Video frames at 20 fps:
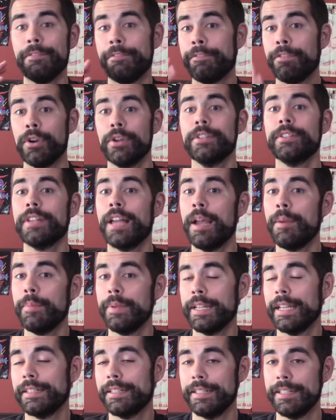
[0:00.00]
First time
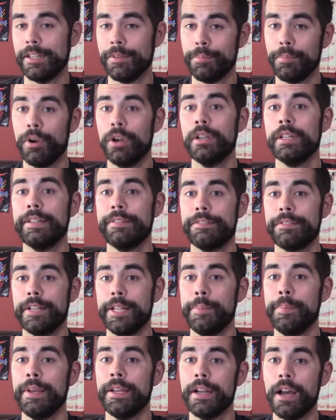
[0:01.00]
we get to hear Marty
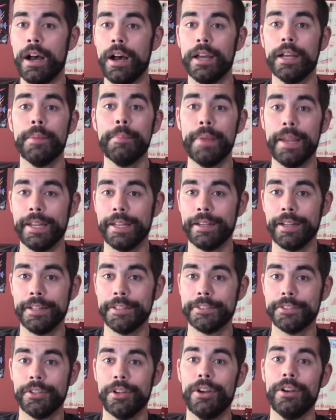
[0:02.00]
Friedman on a
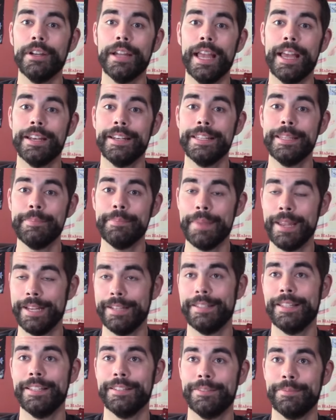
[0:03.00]
Megadeth song, and he
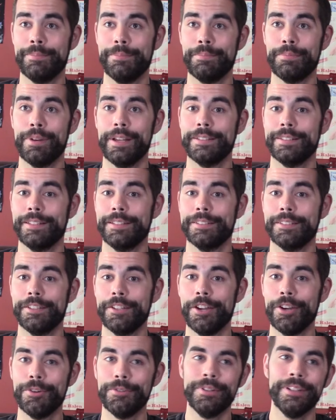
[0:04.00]
makes his presence
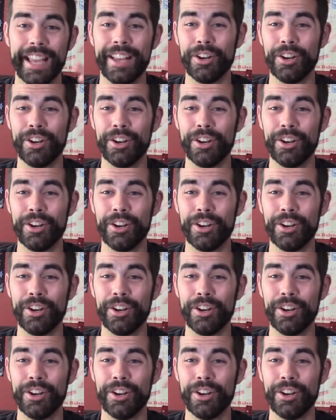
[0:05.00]
known.